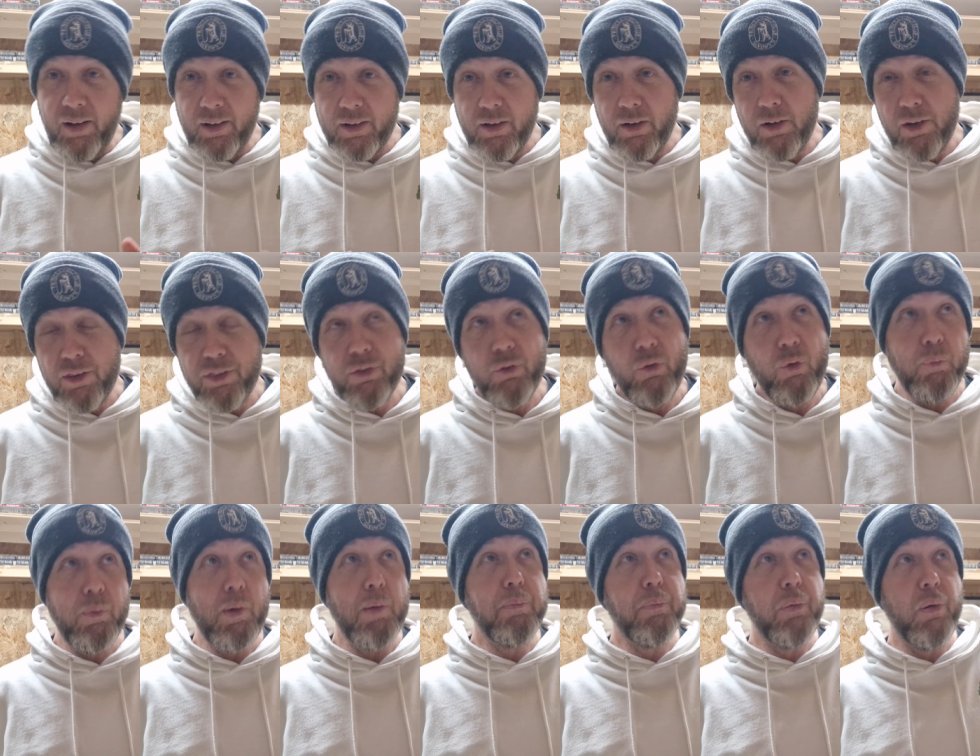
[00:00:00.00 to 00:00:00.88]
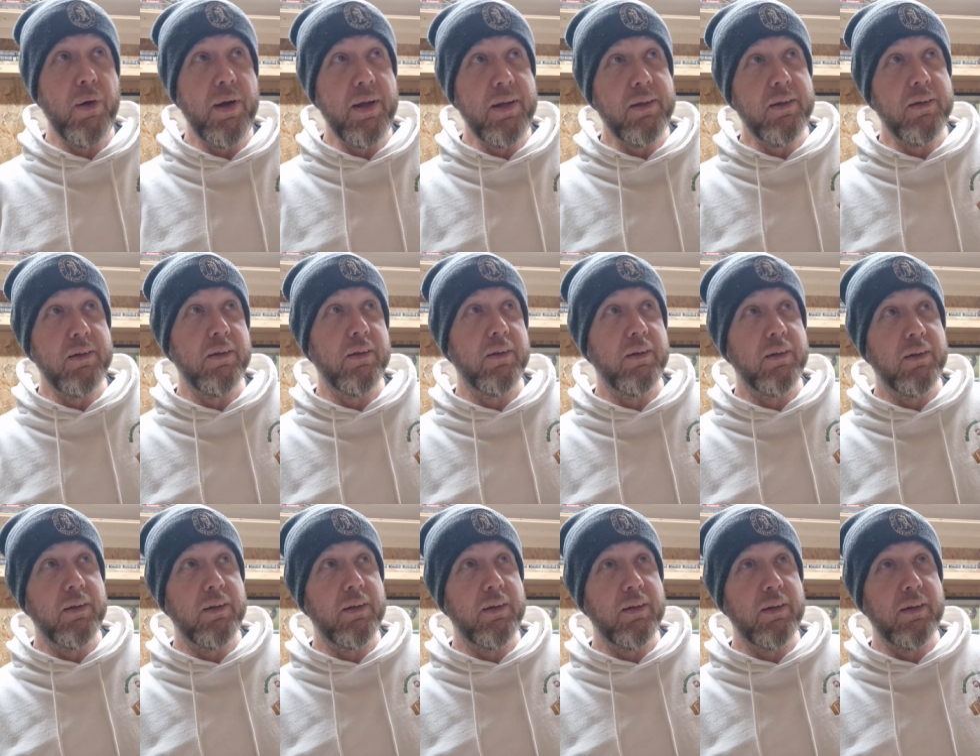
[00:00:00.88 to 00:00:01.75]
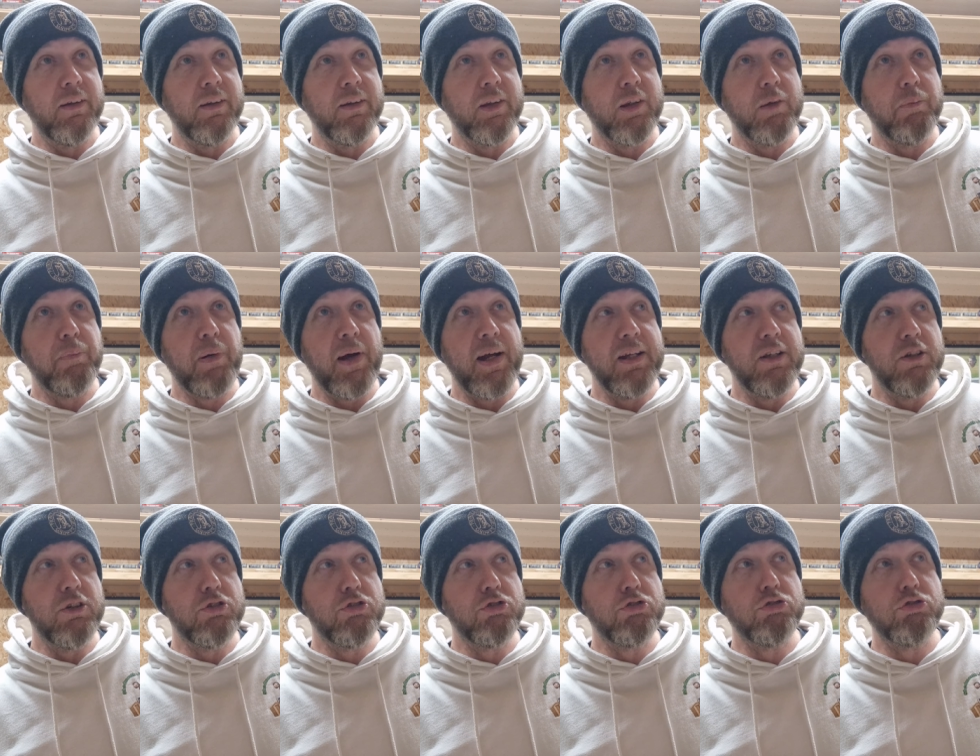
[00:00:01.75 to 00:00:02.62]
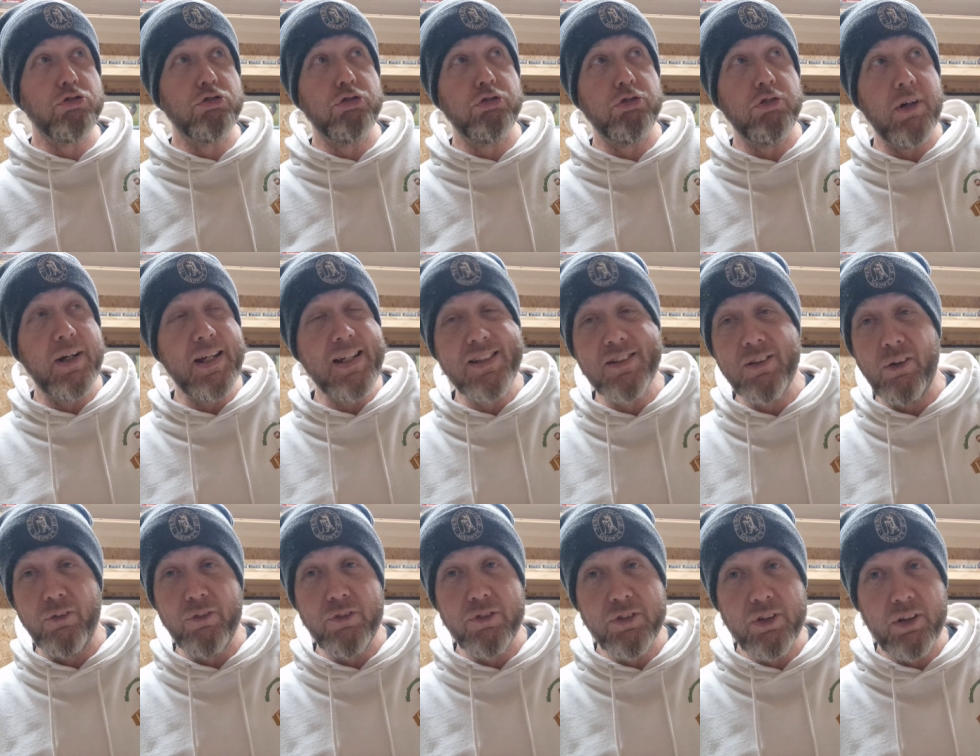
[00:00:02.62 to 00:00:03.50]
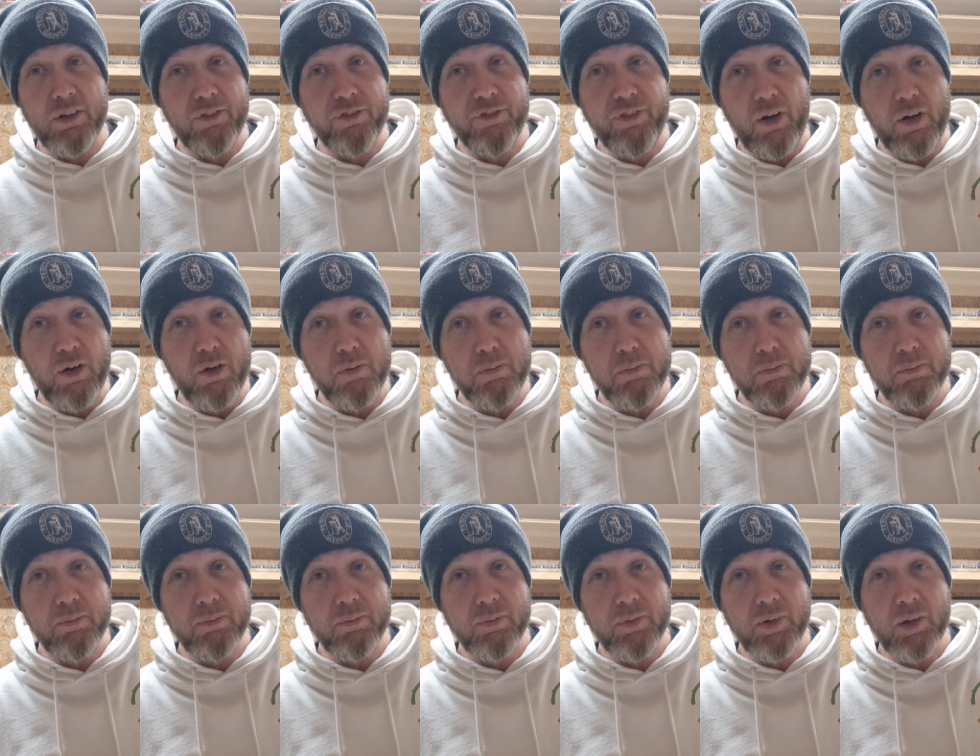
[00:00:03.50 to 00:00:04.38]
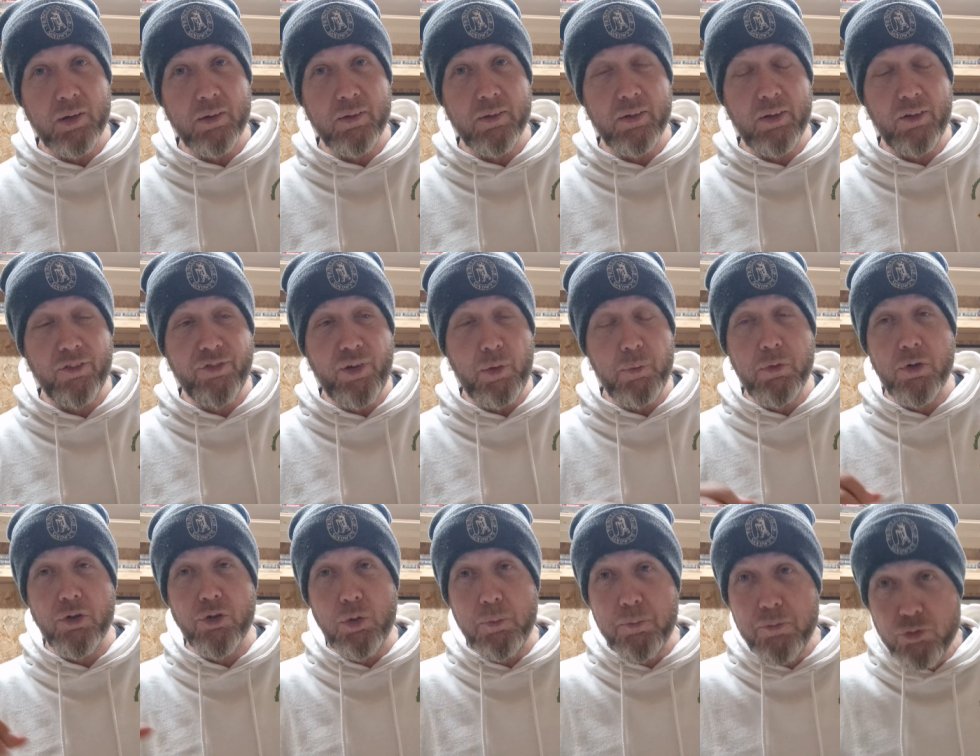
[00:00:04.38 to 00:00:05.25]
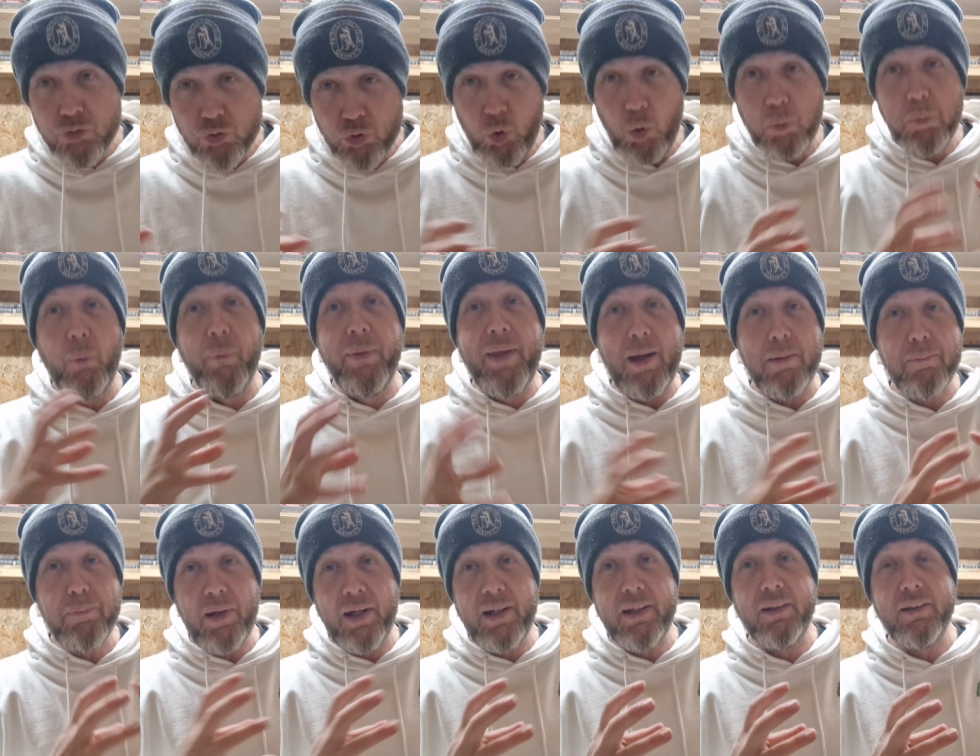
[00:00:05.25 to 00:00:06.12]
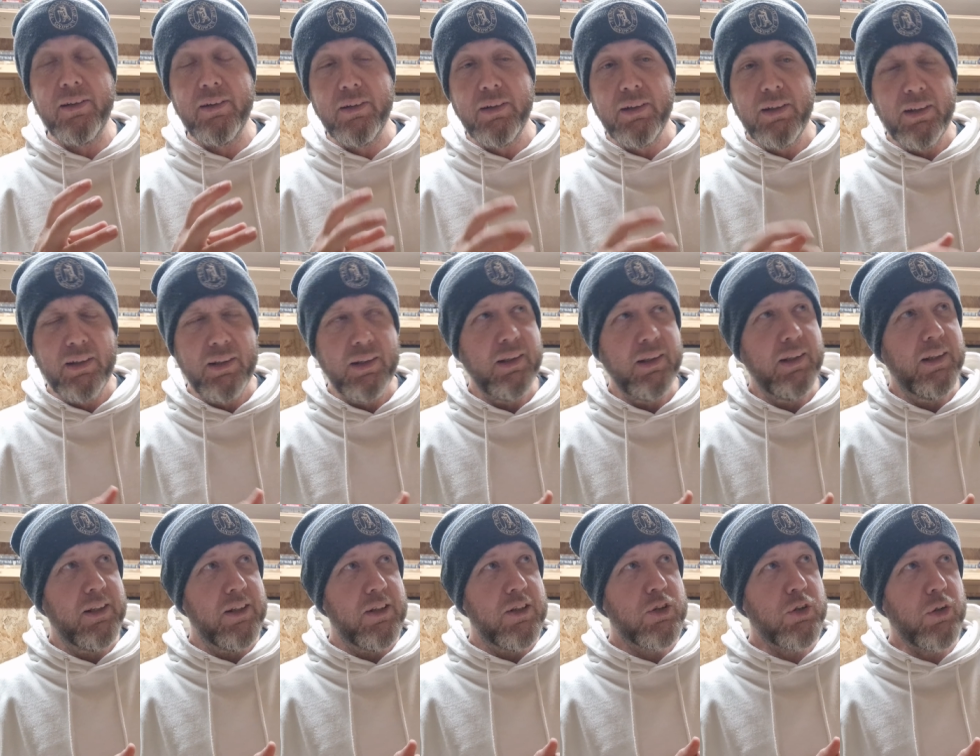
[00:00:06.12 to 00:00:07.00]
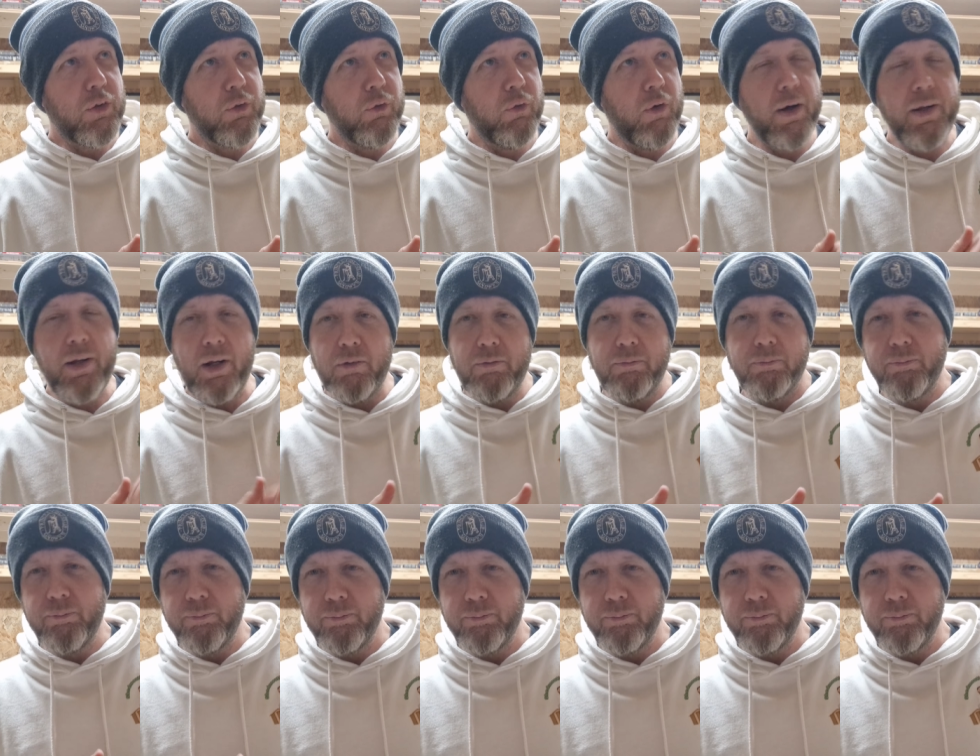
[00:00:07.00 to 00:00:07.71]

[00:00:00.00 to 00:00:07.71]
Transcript: I kind of thought by putting the paint straight onto the foam, the foam would just absorb all that paint. So I thought, I know.